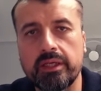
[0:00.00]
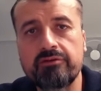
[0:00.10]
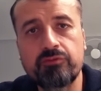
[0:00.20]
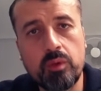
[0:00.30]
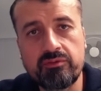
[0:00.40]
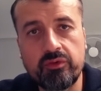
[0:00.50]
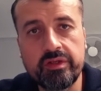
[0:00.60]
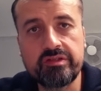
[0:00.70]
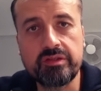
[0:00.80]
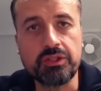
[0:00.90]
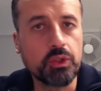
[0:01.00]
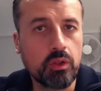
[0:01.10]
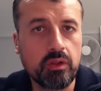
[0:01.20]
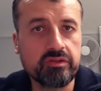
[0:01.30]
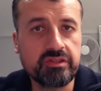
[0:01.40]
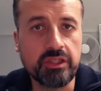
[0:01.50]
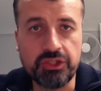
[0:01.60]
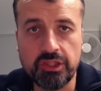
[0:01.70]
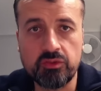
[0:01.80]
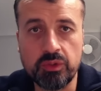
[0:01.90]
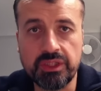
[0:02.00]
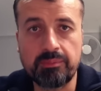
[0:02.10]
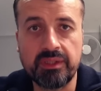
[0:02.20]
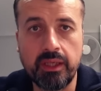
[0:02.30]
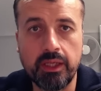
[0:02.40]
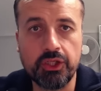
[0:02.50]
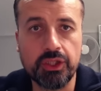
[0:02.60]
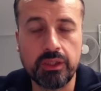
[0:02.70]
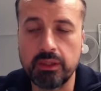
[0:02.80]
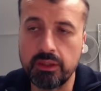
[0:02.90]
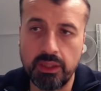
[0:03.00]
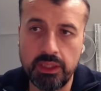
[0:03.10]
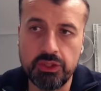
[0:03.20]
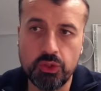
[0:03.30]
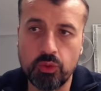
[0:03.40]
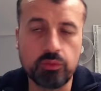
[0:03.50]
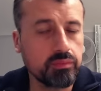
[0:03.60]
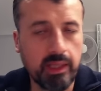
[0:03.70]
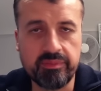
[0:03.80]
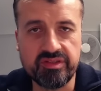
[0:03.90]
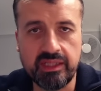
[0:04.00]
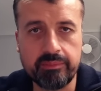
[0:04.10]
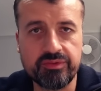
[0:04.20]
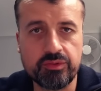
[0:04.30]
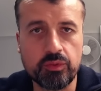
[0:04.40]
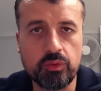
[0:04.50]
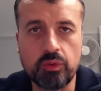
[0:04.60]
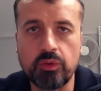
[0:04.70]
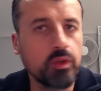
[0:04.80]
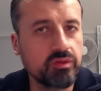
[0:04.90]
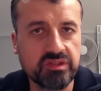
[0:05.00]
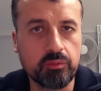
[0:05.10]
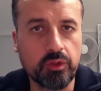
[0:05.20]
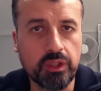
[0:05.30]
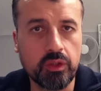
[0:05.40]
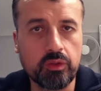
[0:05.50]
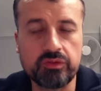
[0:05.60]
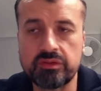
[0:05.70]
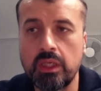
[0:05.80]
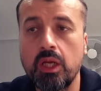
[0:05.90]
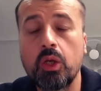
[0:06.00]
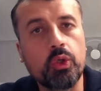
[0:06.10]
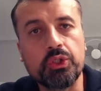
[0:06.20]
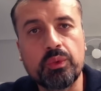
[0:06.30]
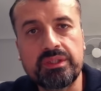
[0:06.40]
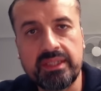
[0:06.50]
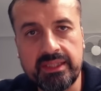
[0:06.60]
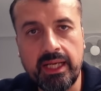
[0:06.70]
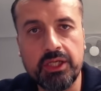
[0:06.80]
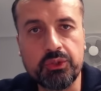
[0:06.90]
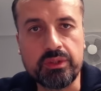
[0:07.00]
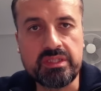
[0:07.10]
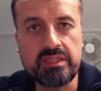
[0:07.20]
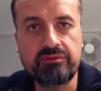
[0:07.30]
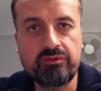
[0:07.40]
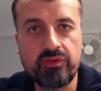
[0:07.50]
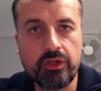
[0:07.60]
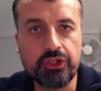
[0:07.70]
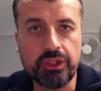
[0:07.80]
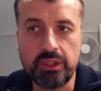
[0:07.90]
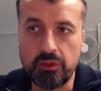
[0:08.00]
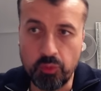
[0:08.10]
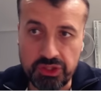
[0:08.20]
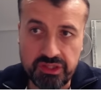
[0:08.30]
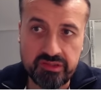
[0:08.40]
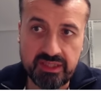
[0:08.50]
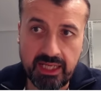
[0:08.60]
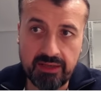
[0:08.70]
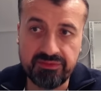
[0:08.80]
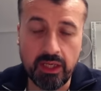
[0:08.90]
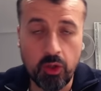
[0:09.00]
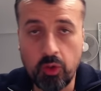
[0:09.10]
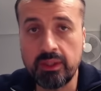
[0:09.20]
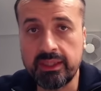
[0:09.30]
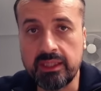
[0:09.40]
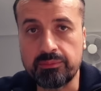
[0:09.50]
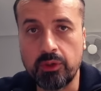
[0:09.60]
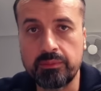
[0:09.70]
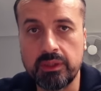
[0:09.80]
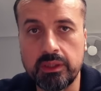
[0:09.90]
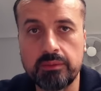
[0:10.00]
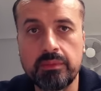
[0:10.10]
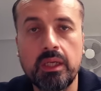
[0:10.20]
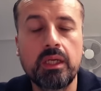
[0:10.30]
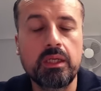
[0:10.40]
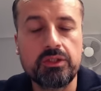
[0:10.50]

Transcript: Now, if for whatever reason you can't see the JustWatch application in your Amazon App Store or somewhere else, or you want to get the Android TV version, which doesn't have that hot linking problem,